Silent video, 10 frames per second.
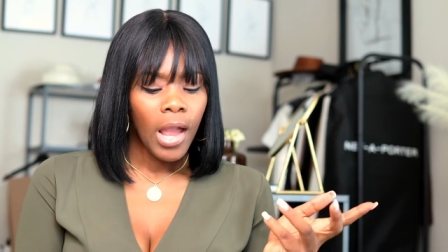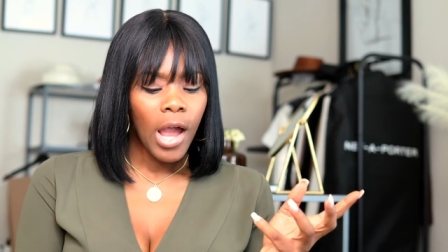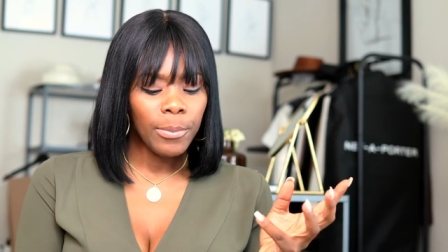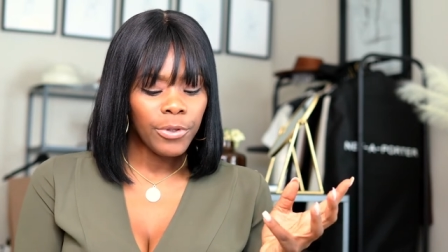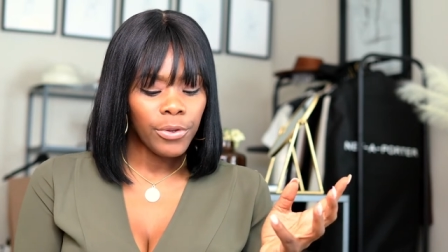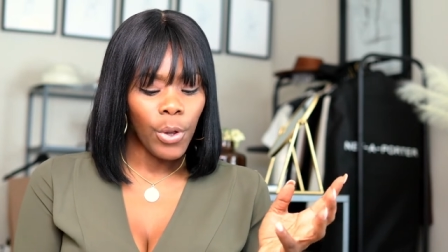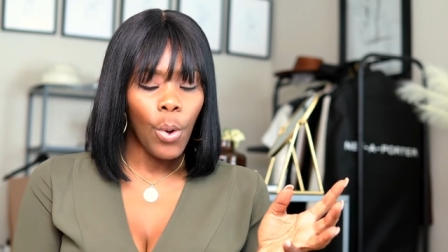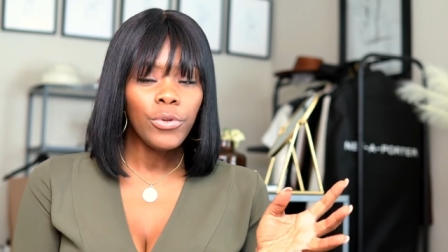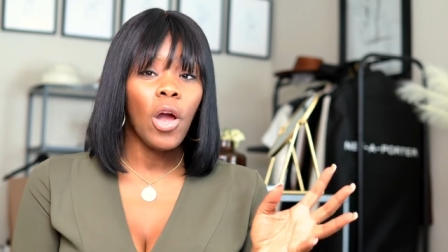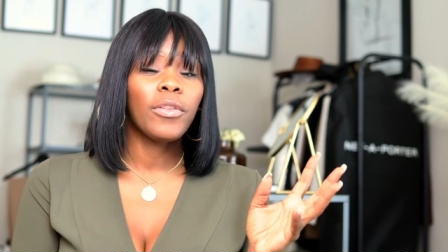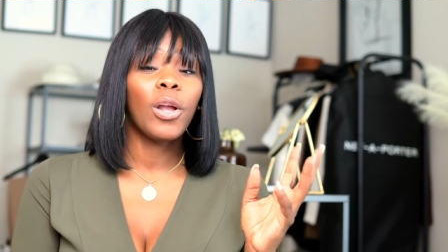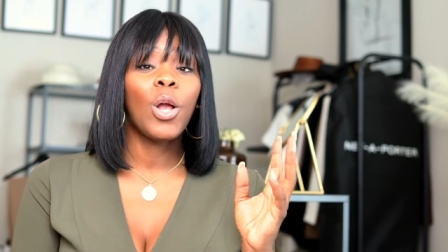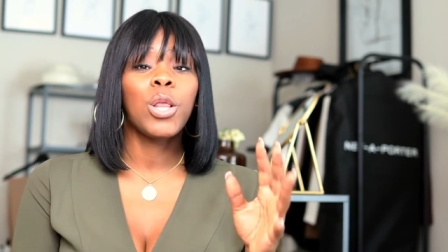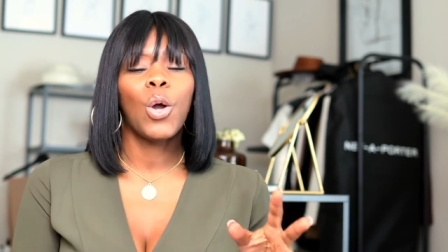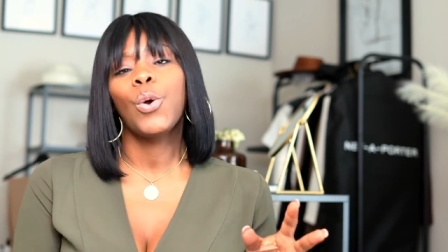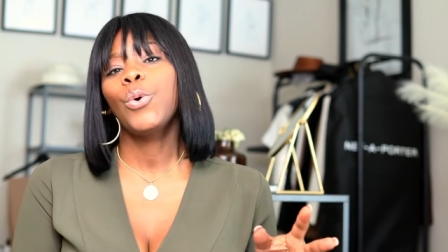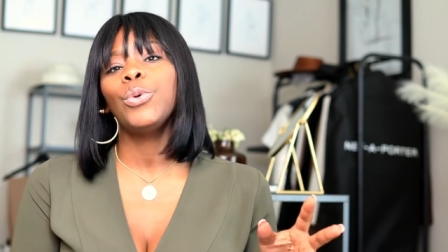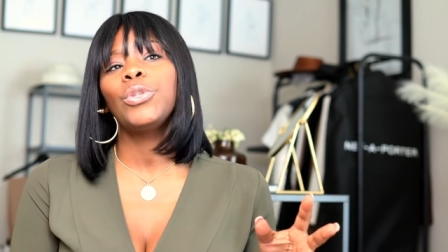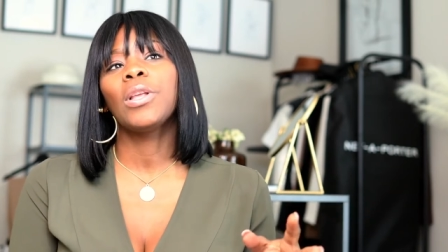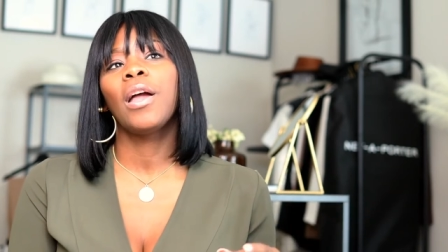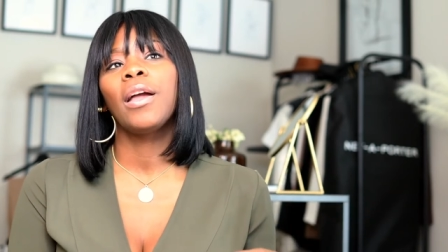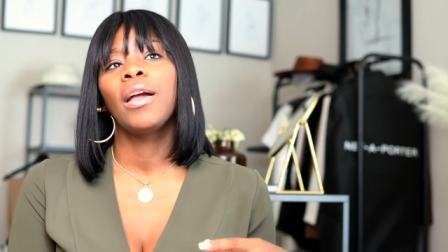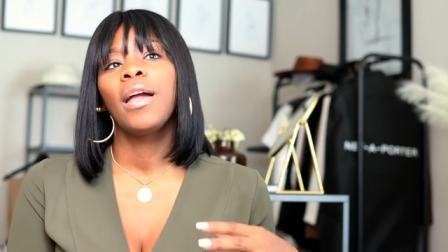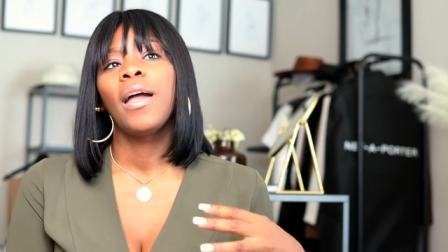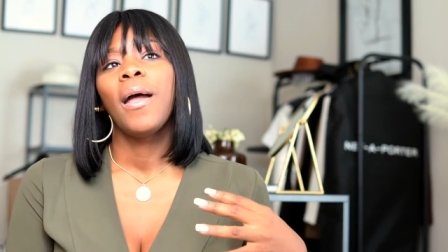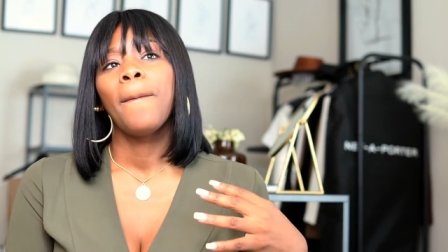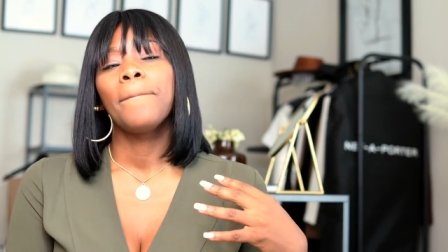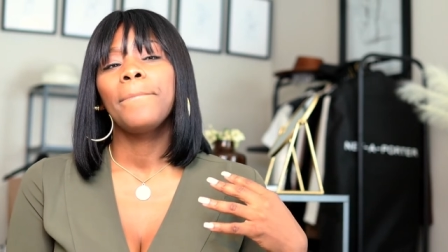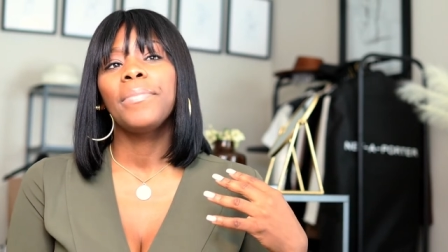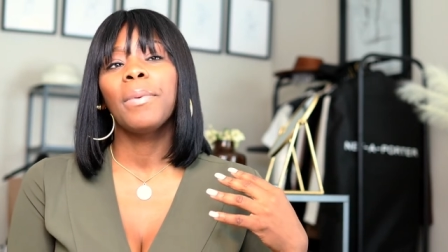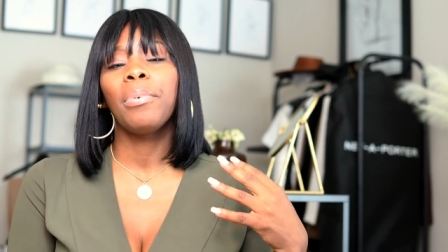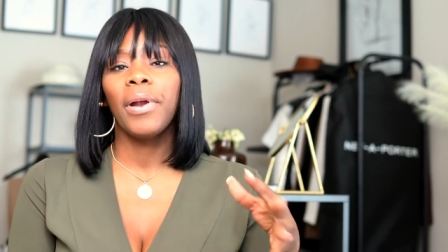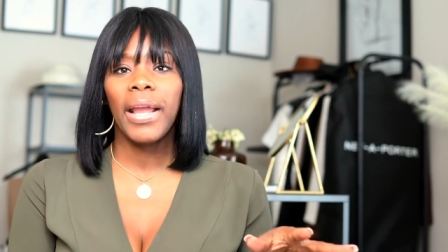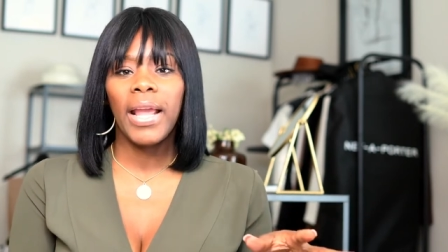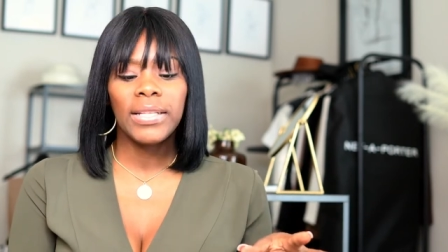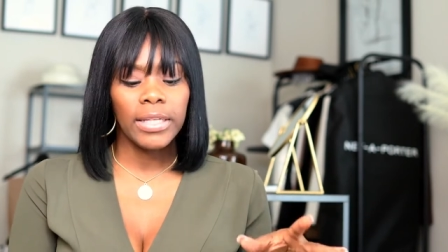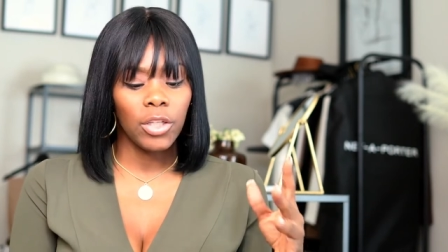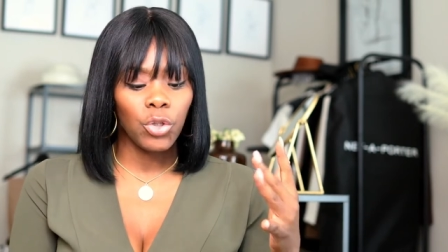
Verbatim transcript: Um, so those are the clothes, the brands, and the